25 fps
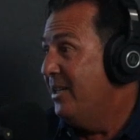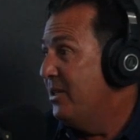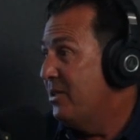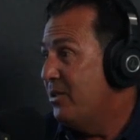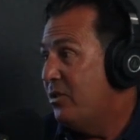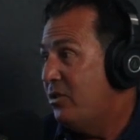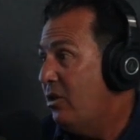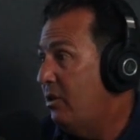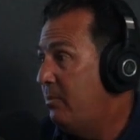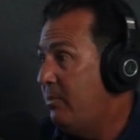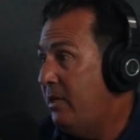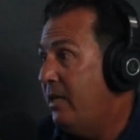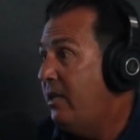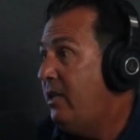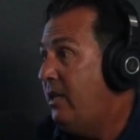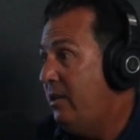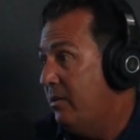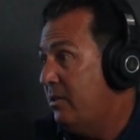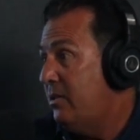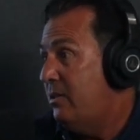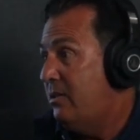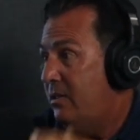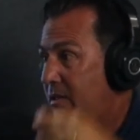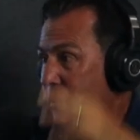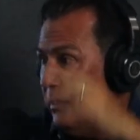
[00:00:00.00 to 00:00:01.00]
So, I mean, he
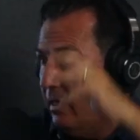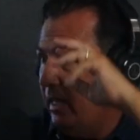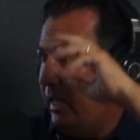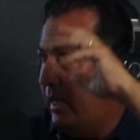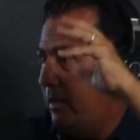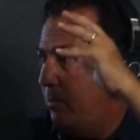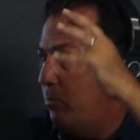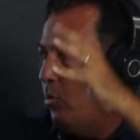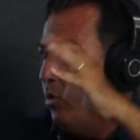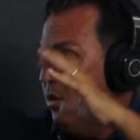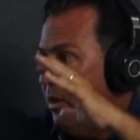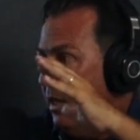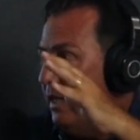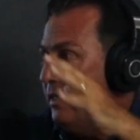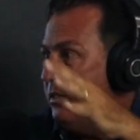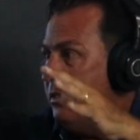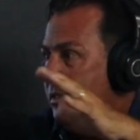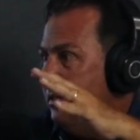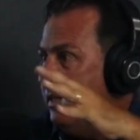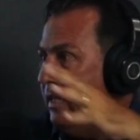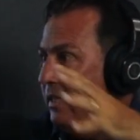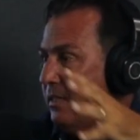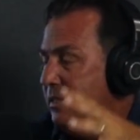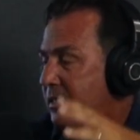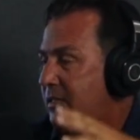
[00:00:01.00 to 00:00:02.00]
was like more or less in
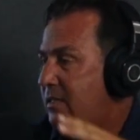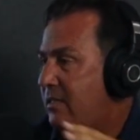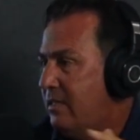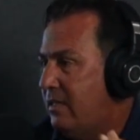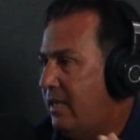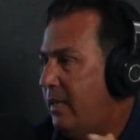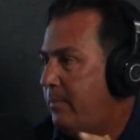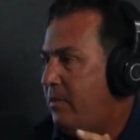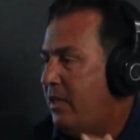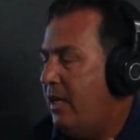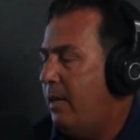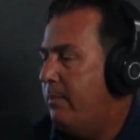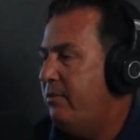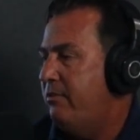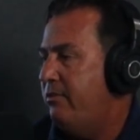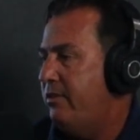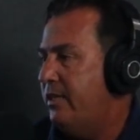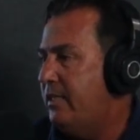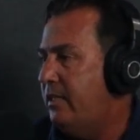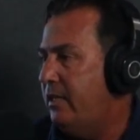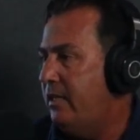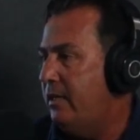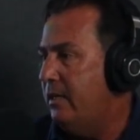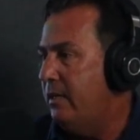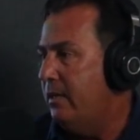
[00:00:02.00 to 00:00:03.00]
that same type of
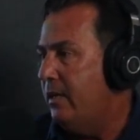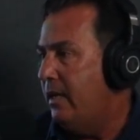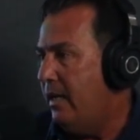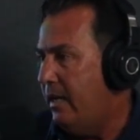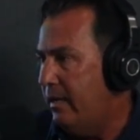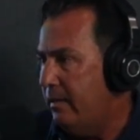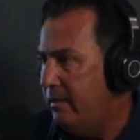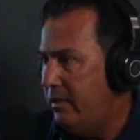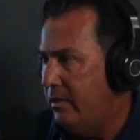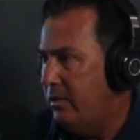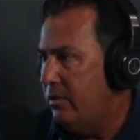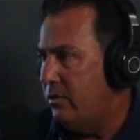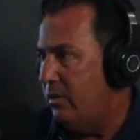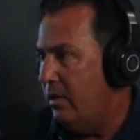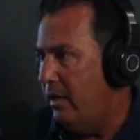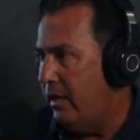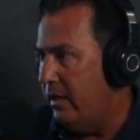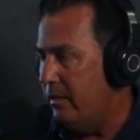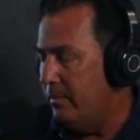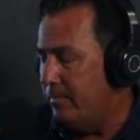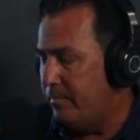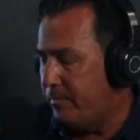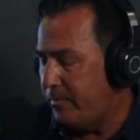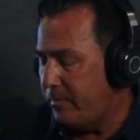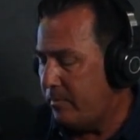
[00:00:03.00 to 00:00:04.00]
idea years
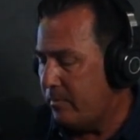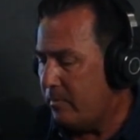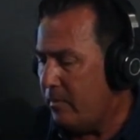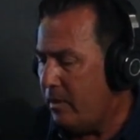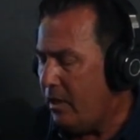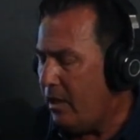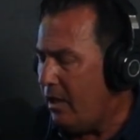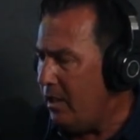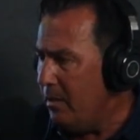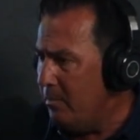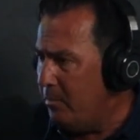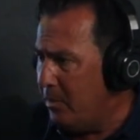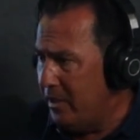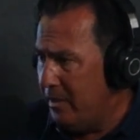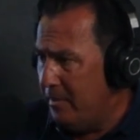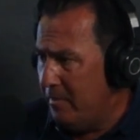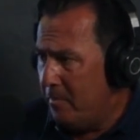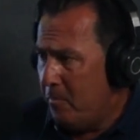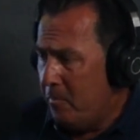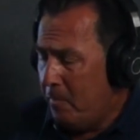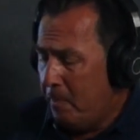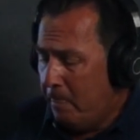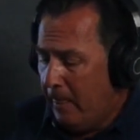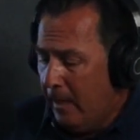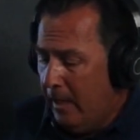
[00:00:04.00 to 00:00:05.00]
later. But
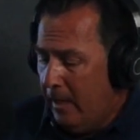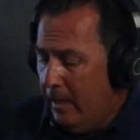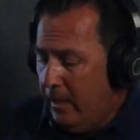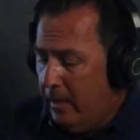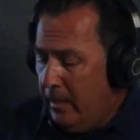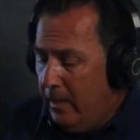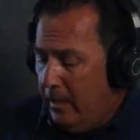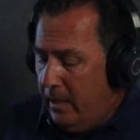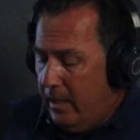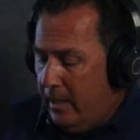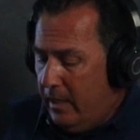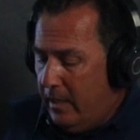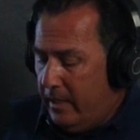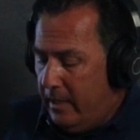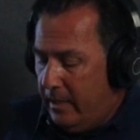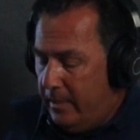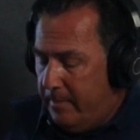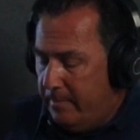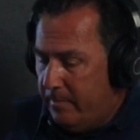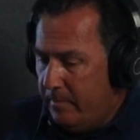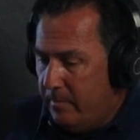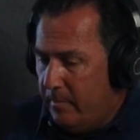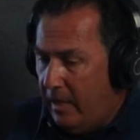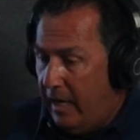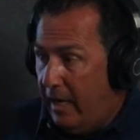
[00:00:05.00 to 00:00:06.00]

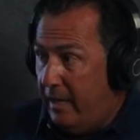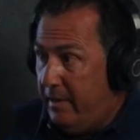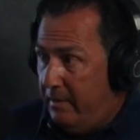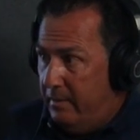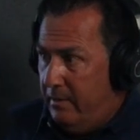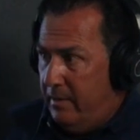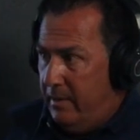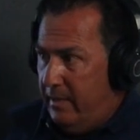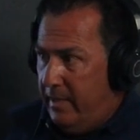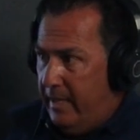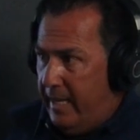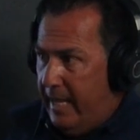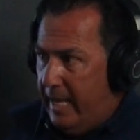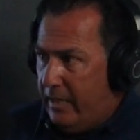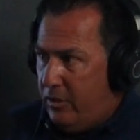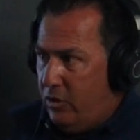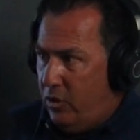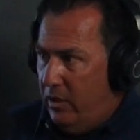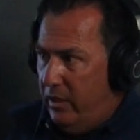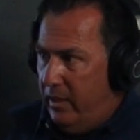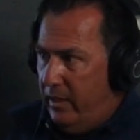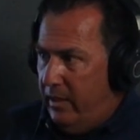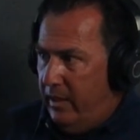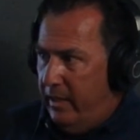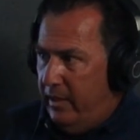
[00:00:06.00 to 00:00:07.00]
I
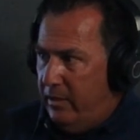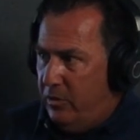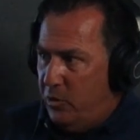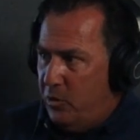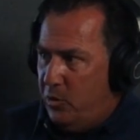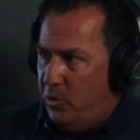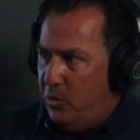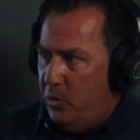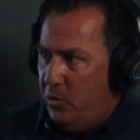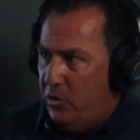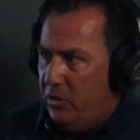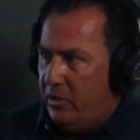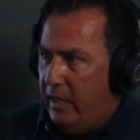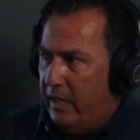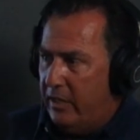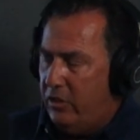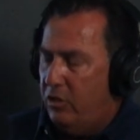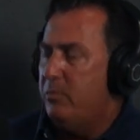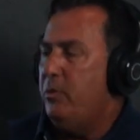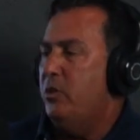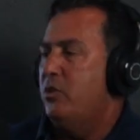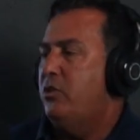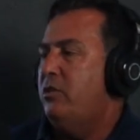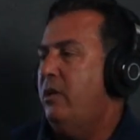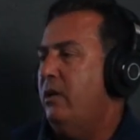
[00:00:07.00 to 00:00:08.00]
actually introduced that to
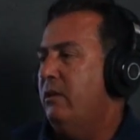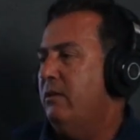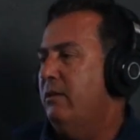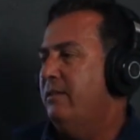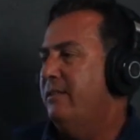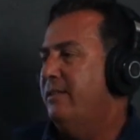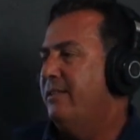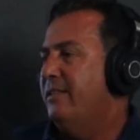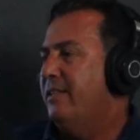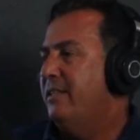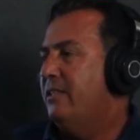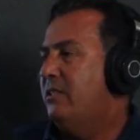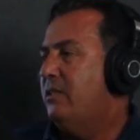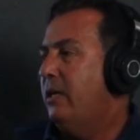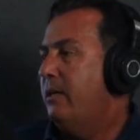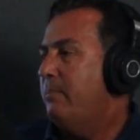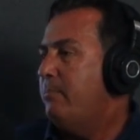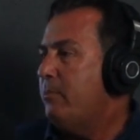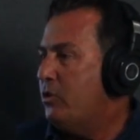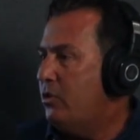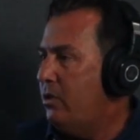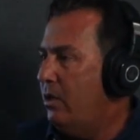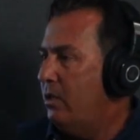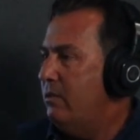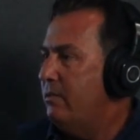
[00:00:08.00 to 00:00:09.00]
Marcelo. I said,
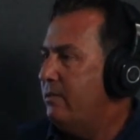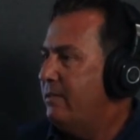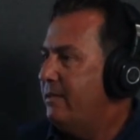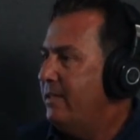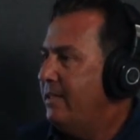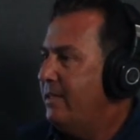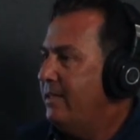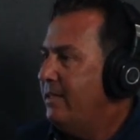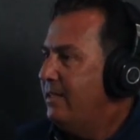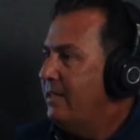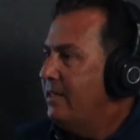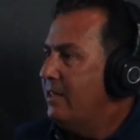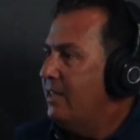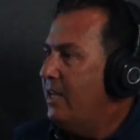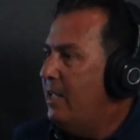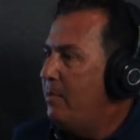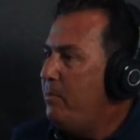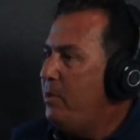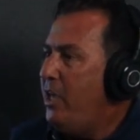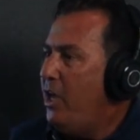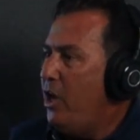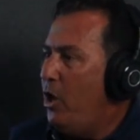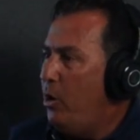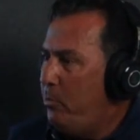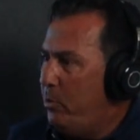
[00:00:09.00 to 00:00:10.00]
Marcelo, let
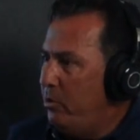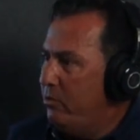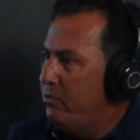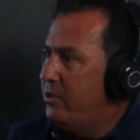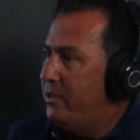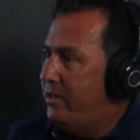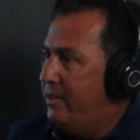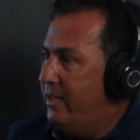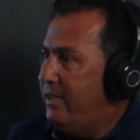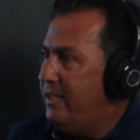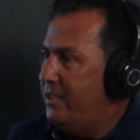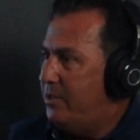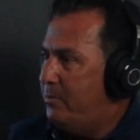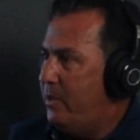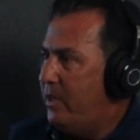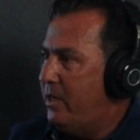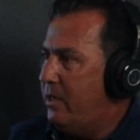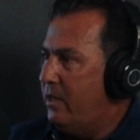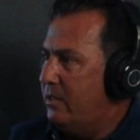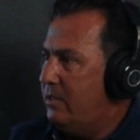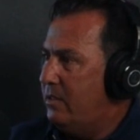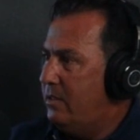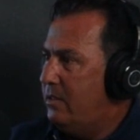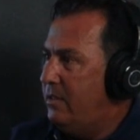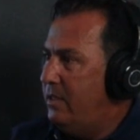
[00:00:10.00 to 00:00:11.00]
me help you with this
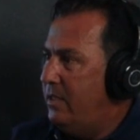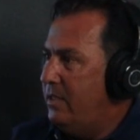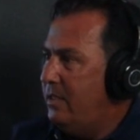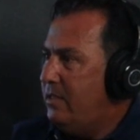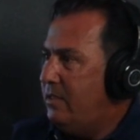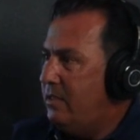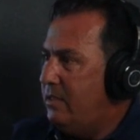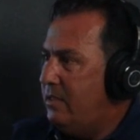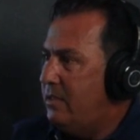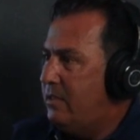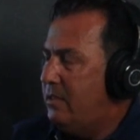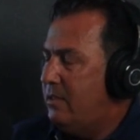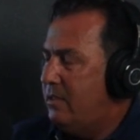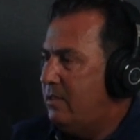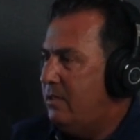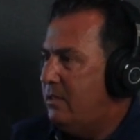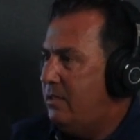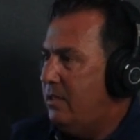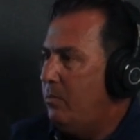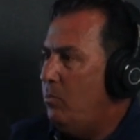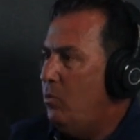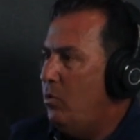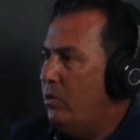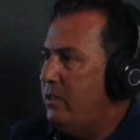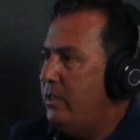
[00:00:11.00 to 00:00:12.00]
because this is
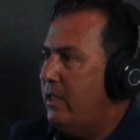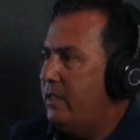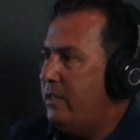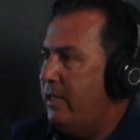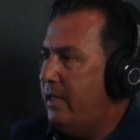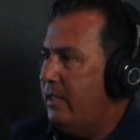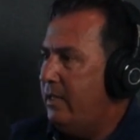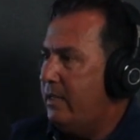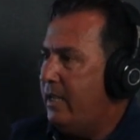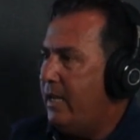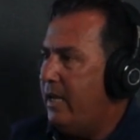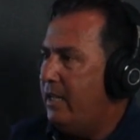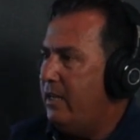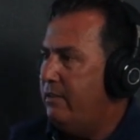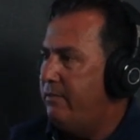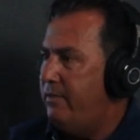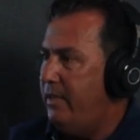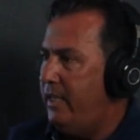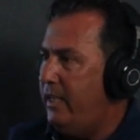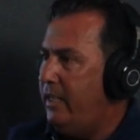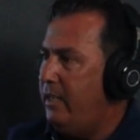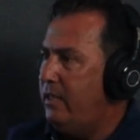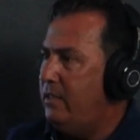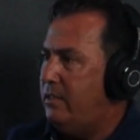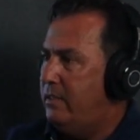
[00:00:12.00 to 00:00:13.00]
someone that can kind of
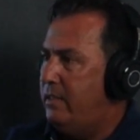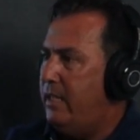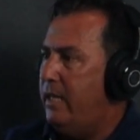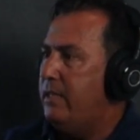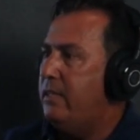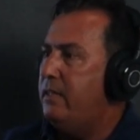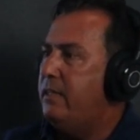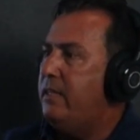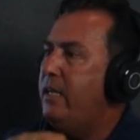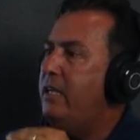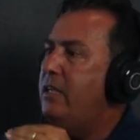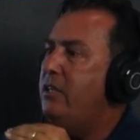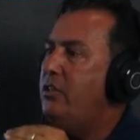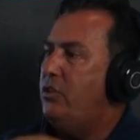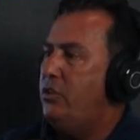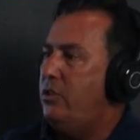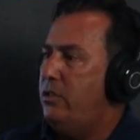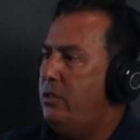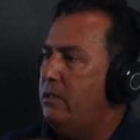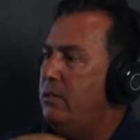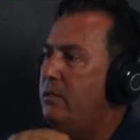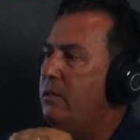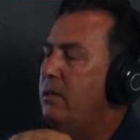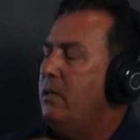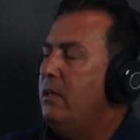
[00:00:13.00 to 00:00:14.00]
ease that
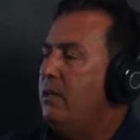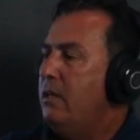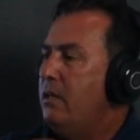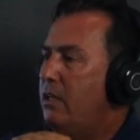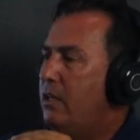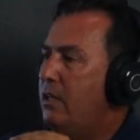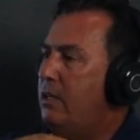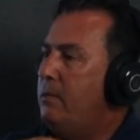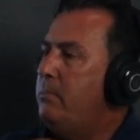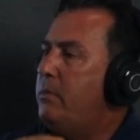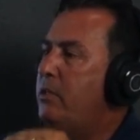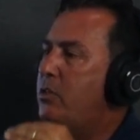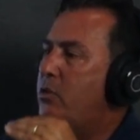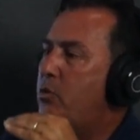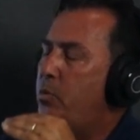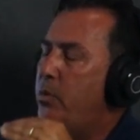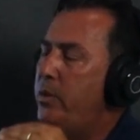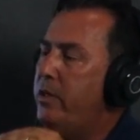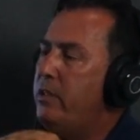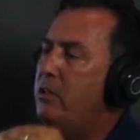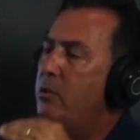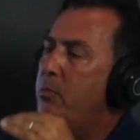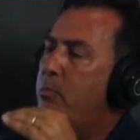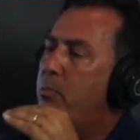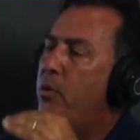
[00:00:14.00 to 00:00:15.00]
tension in
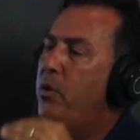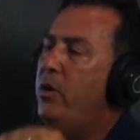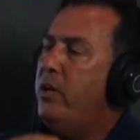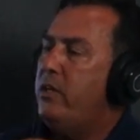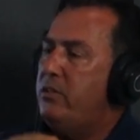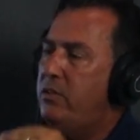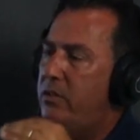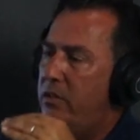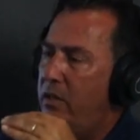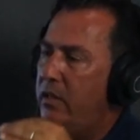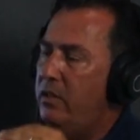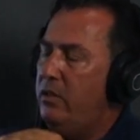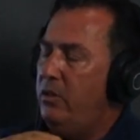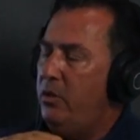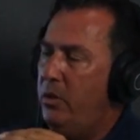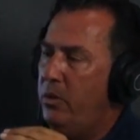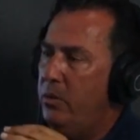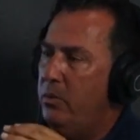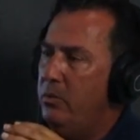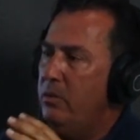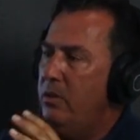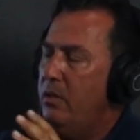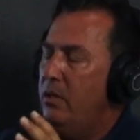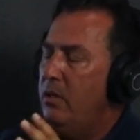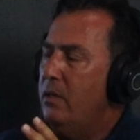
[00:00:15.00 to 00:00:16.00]
between the press and
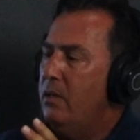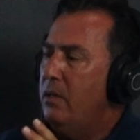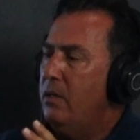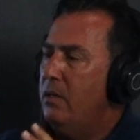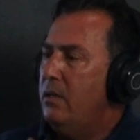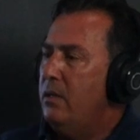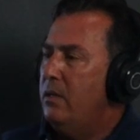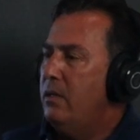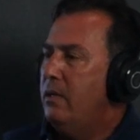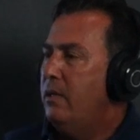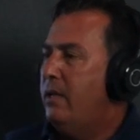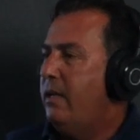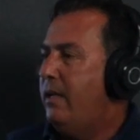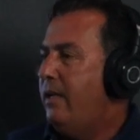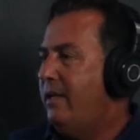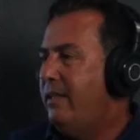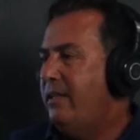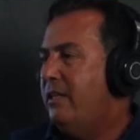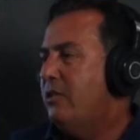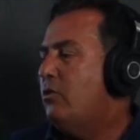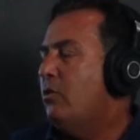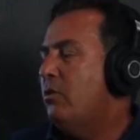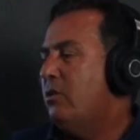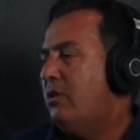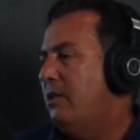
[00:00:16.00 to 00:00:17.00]
you. And
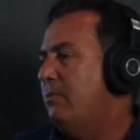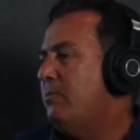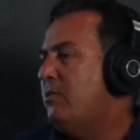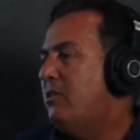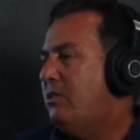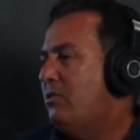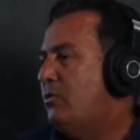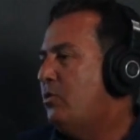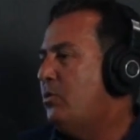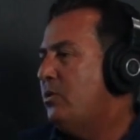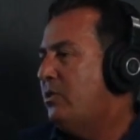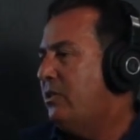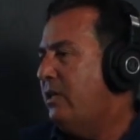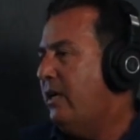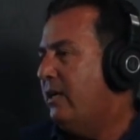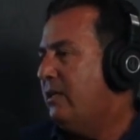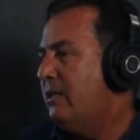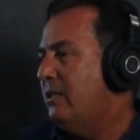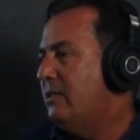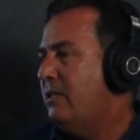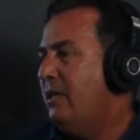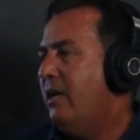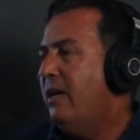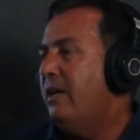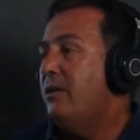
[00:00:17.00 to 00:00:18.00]
it took him 2
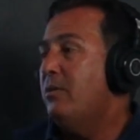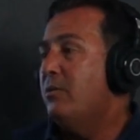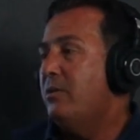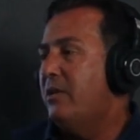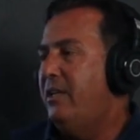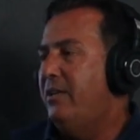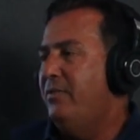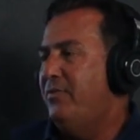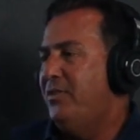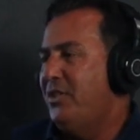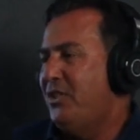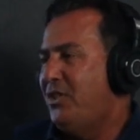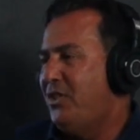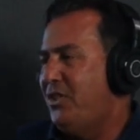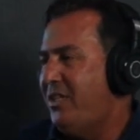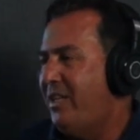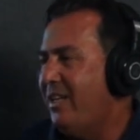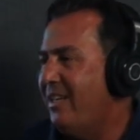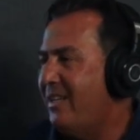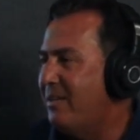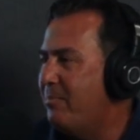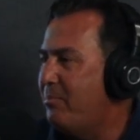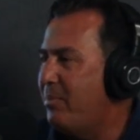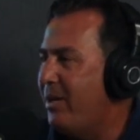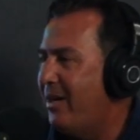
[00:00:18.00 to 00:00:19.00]
seconds. I don't give a
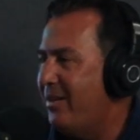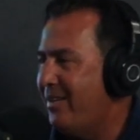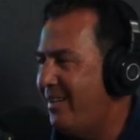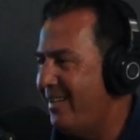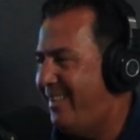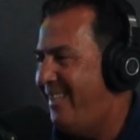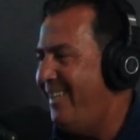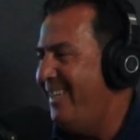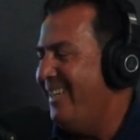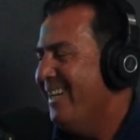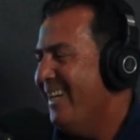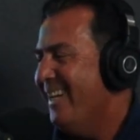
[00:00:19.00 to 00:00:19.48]
shit about it.